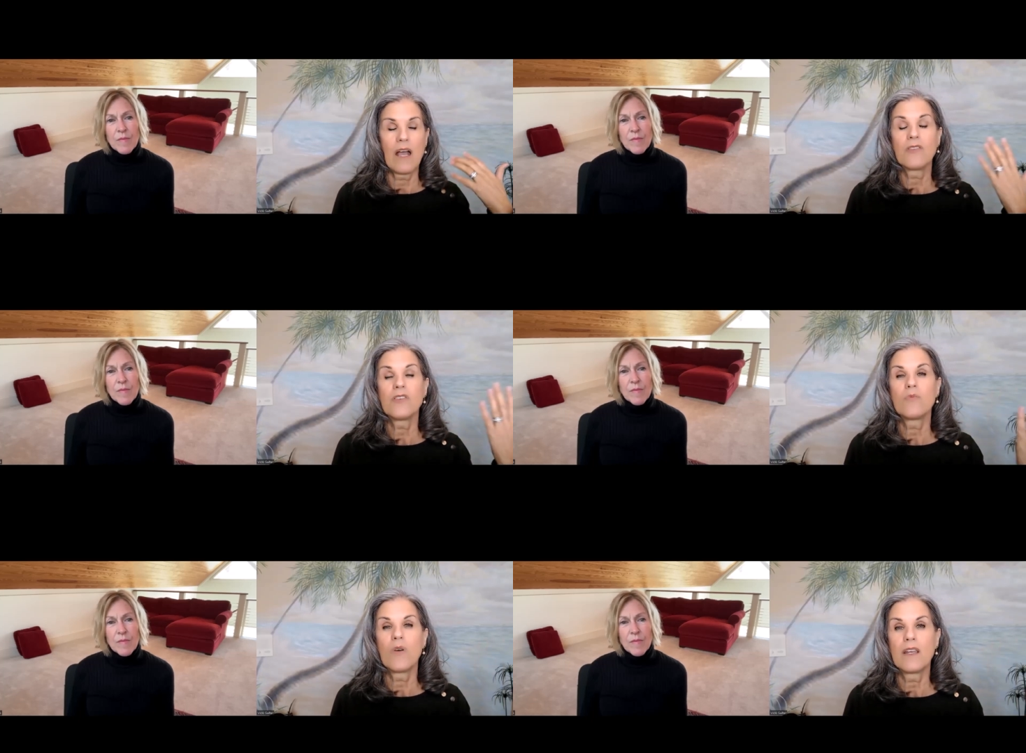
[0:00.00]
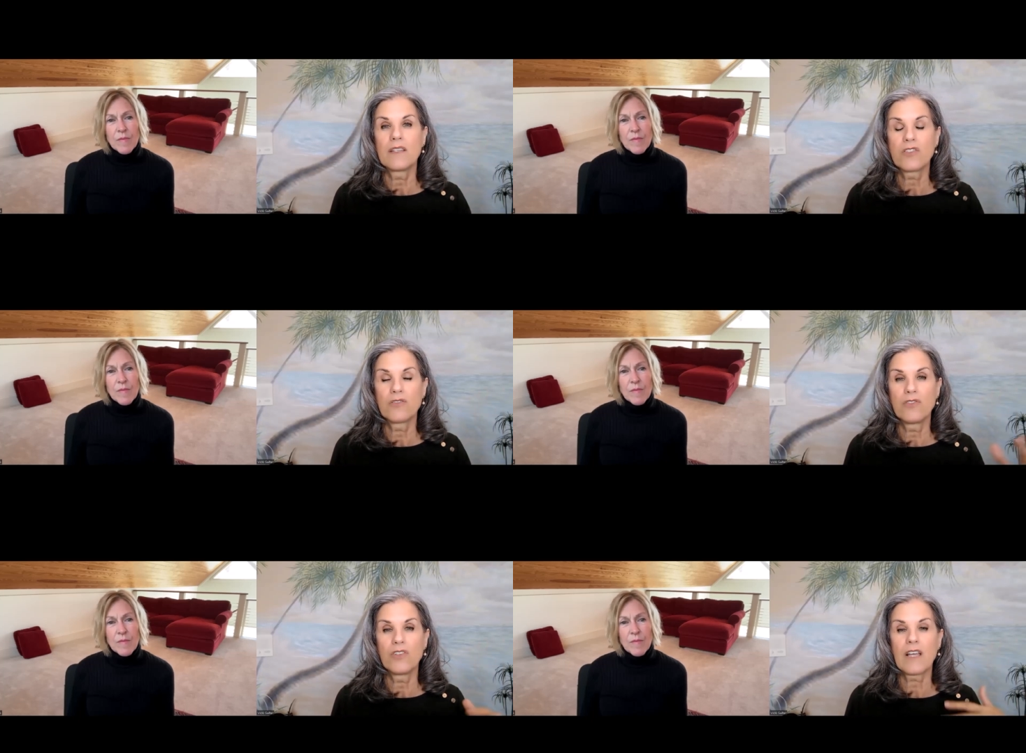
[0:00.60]
Speaker 1: how do you want it
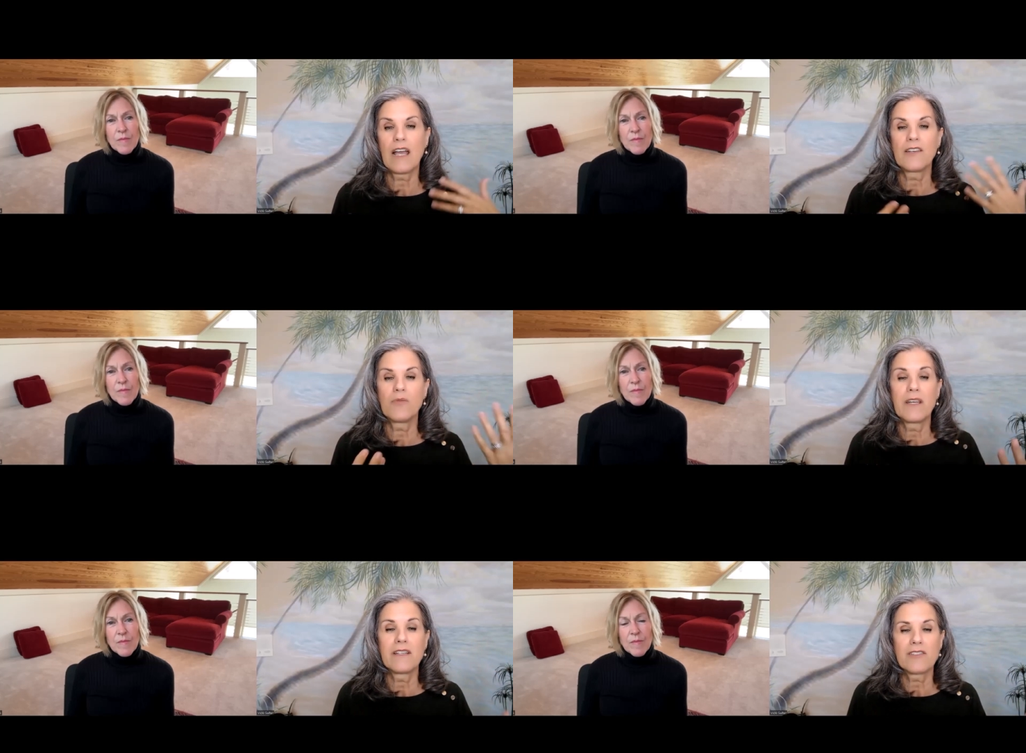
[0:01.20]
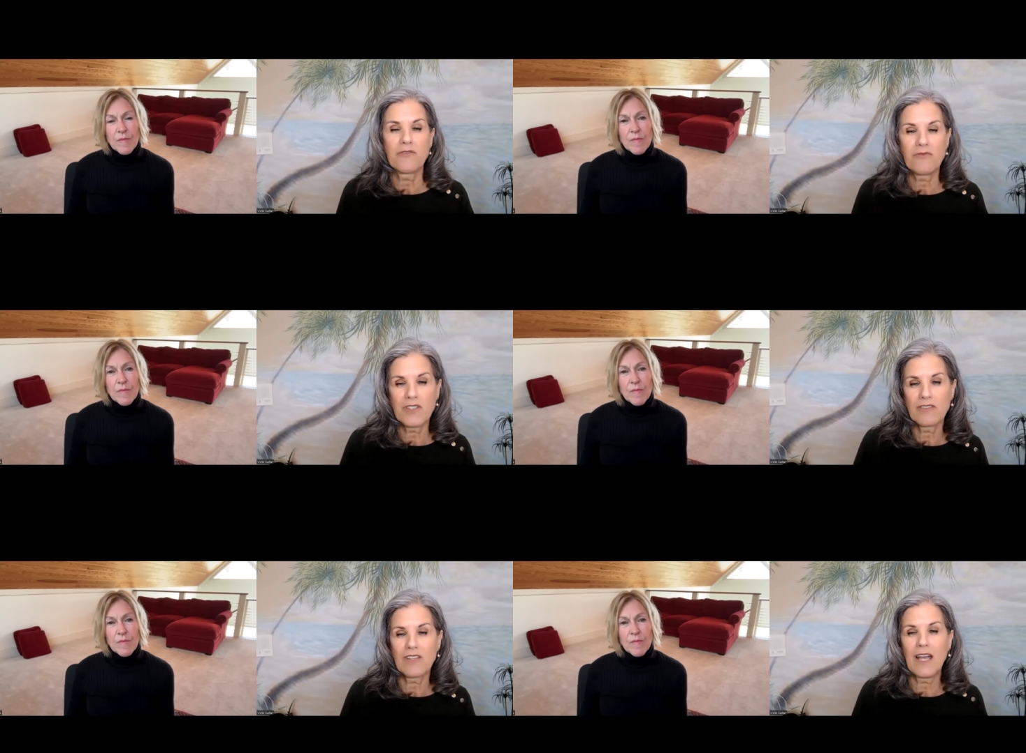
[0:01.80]
to look? How do you want it to
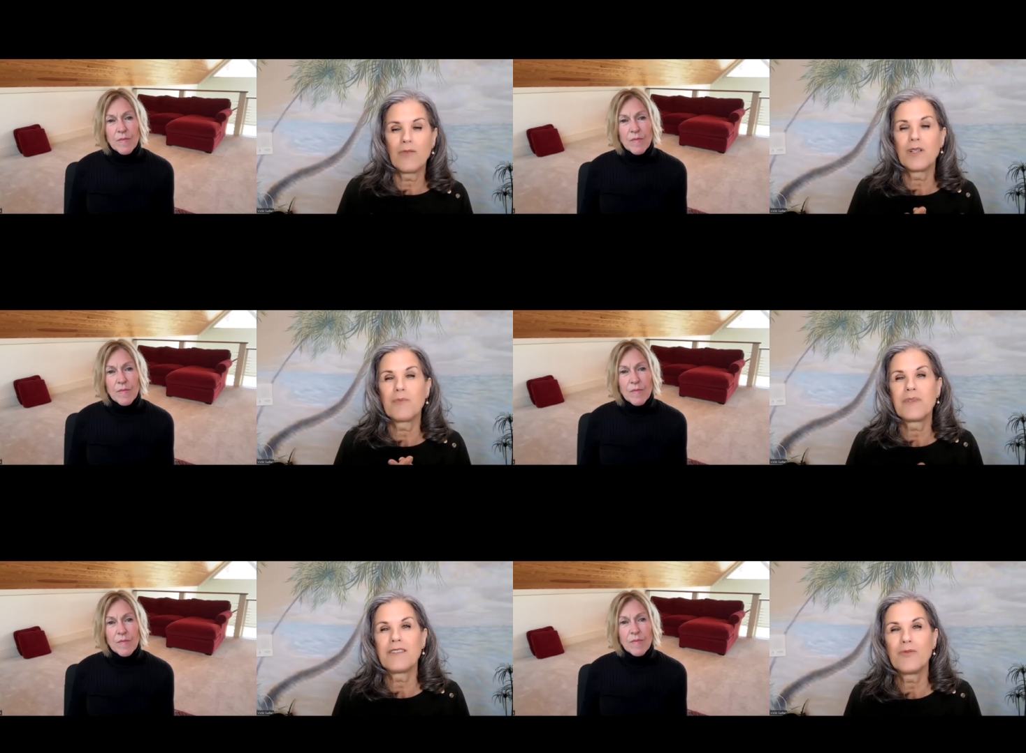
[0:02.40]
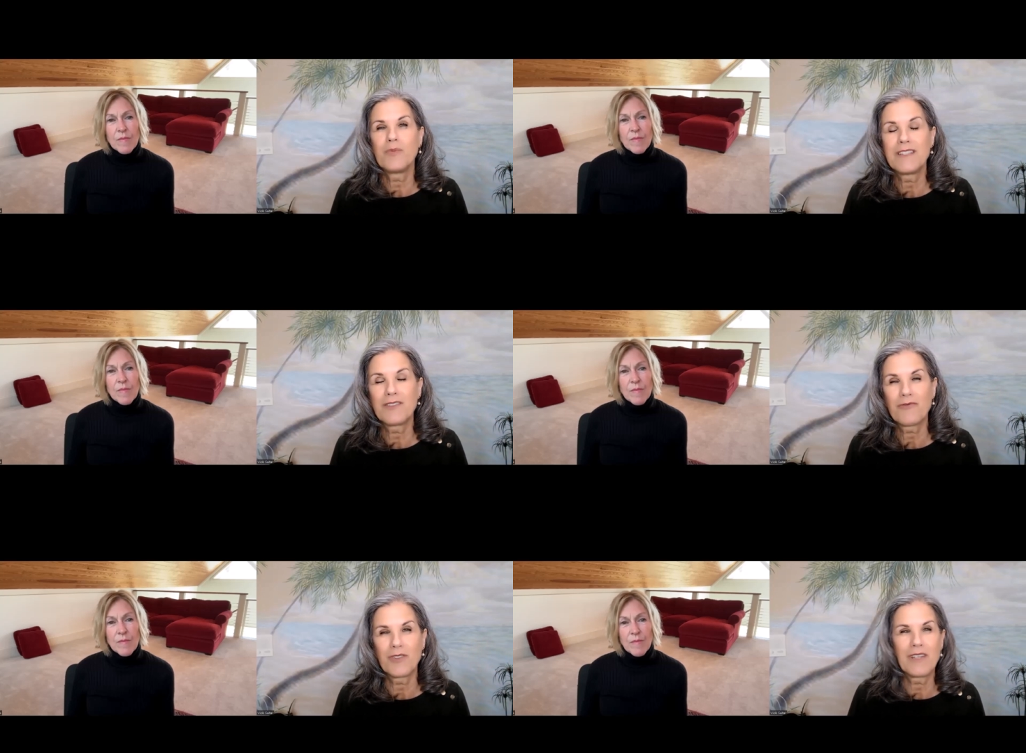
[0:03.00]
feel? How will it be, you be
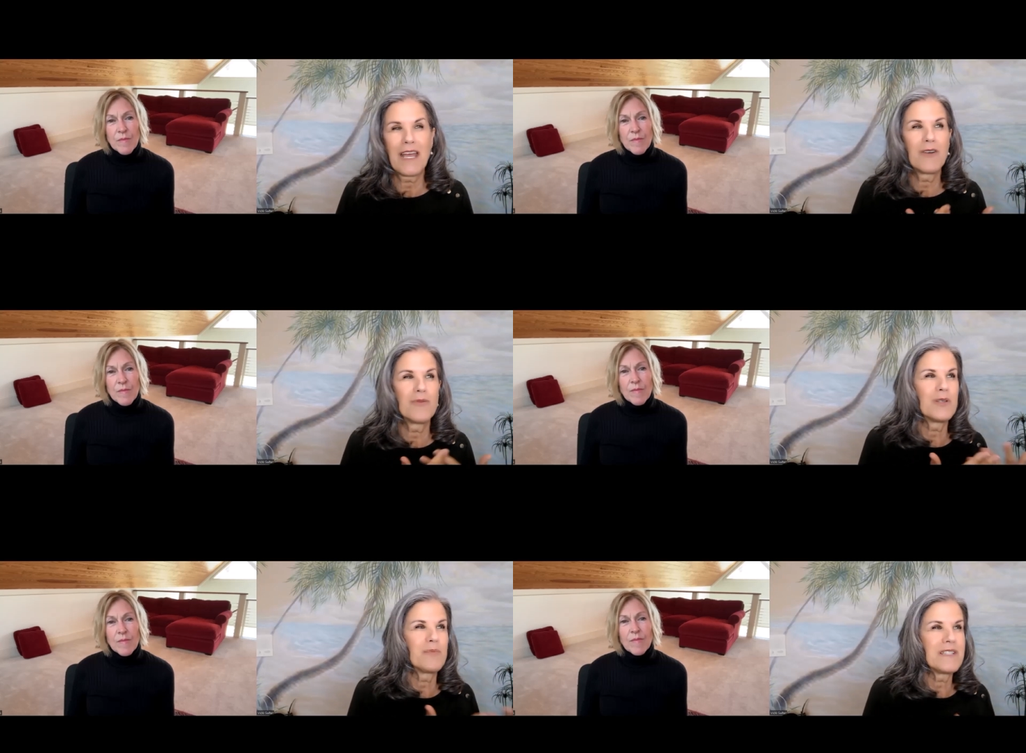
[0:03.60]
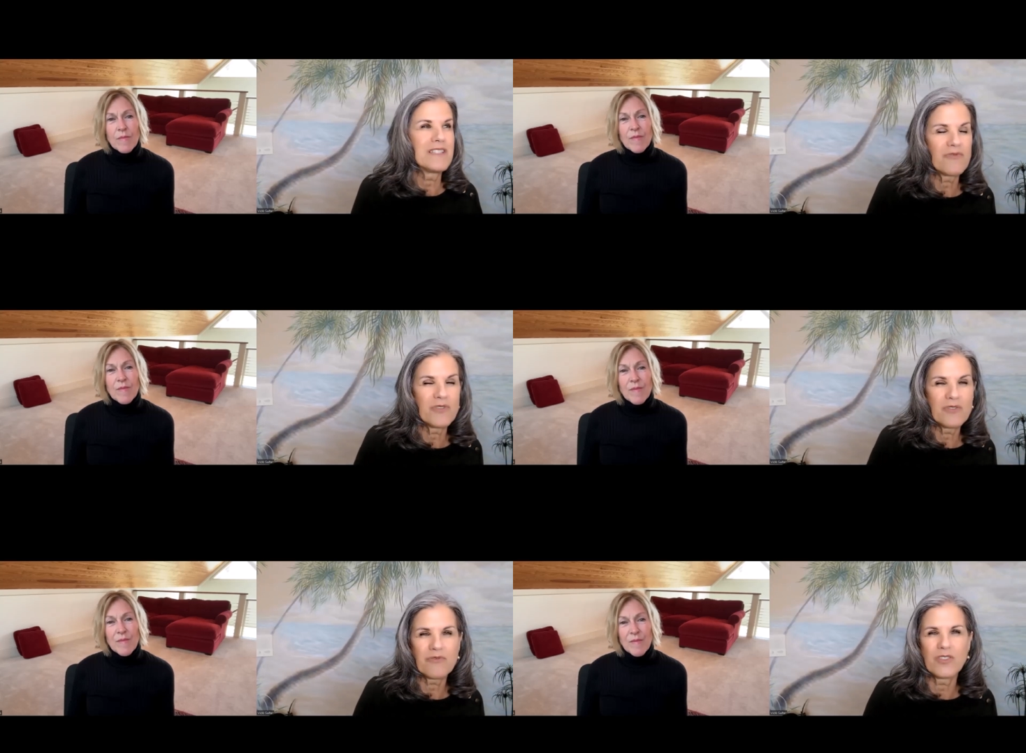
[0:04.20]
different? How will it be
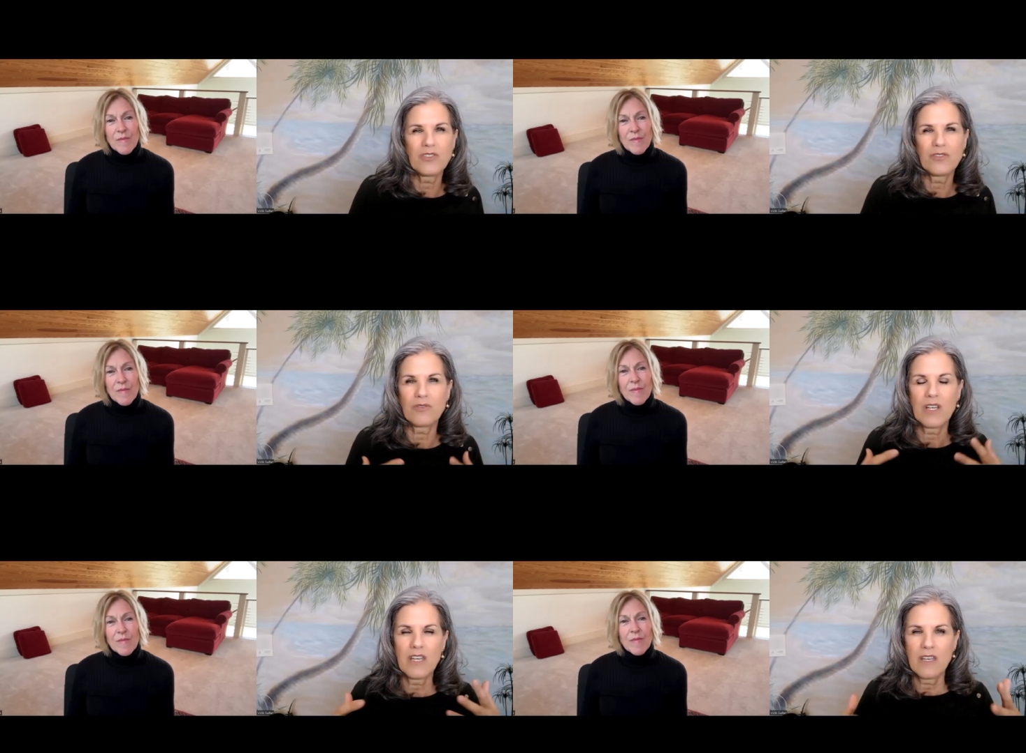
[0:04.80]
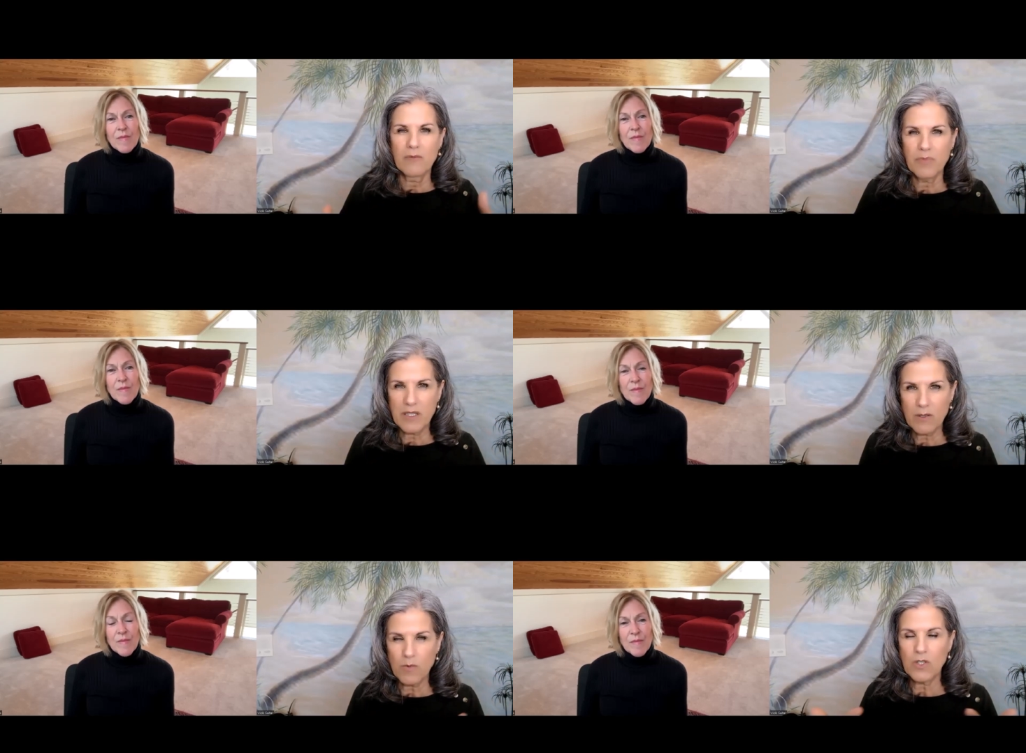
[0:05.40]
different for you?
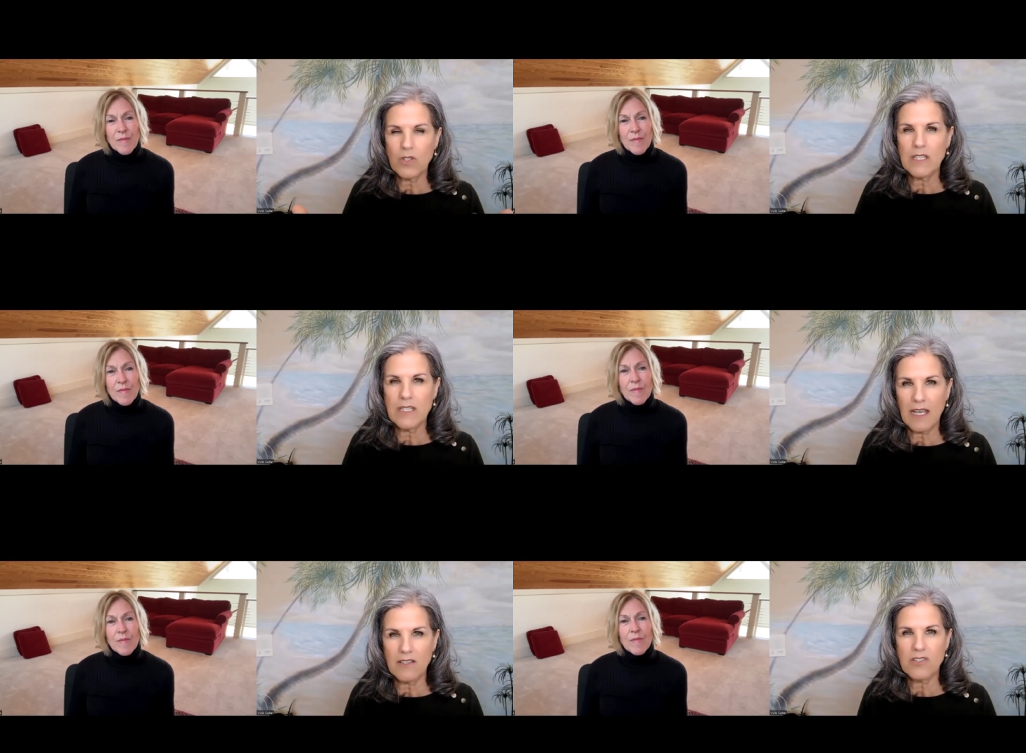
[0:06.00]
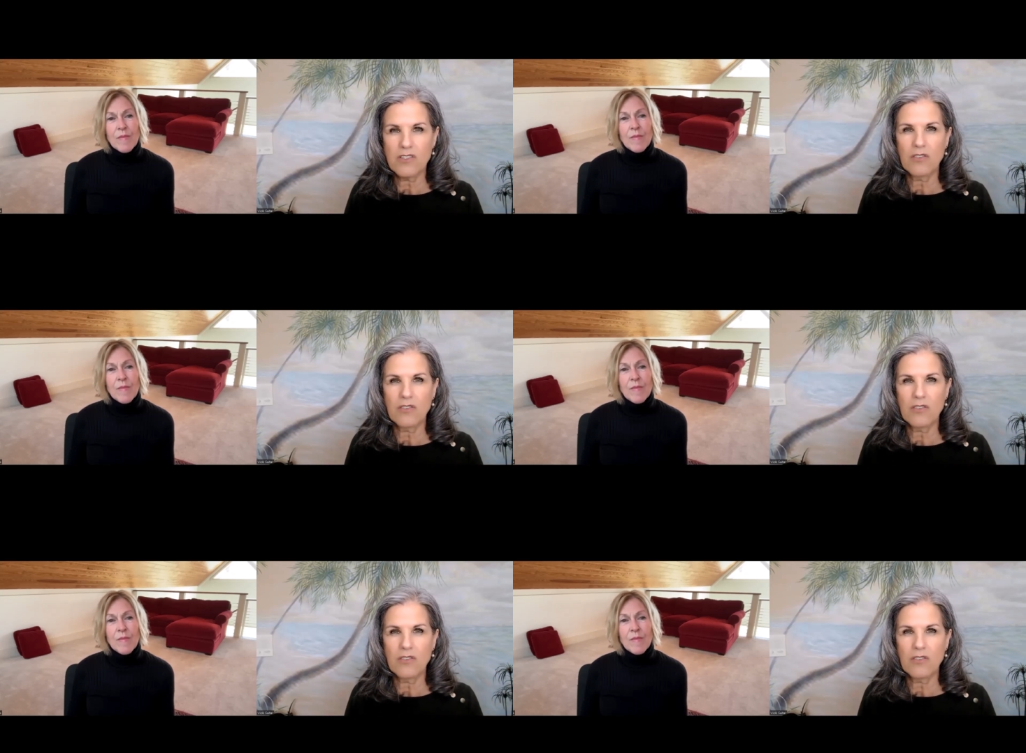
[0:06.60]
Being willing to ask